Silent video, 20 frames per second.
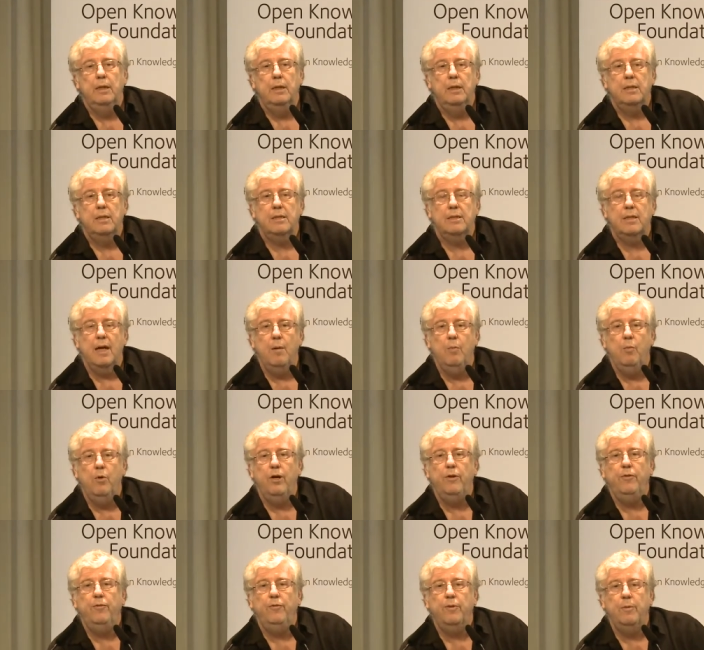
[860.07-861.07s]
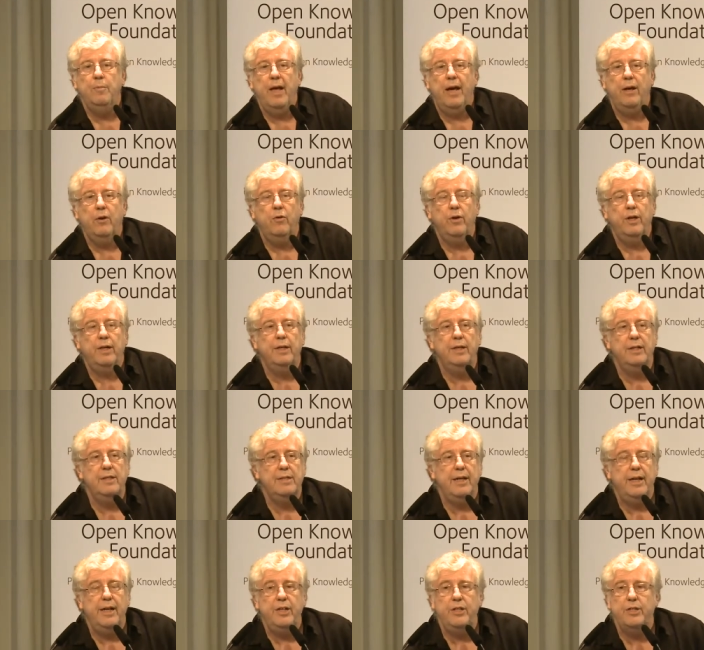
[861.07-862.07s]
Someone from that
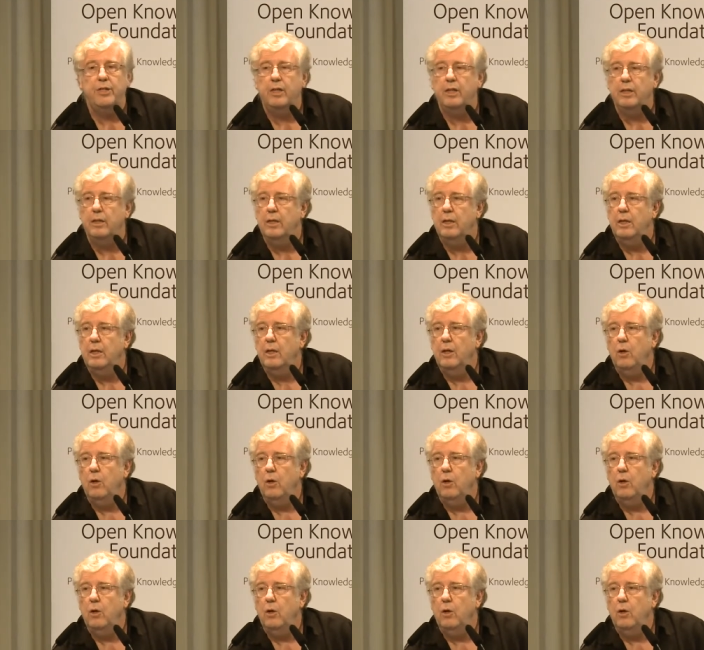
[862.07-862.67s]
organization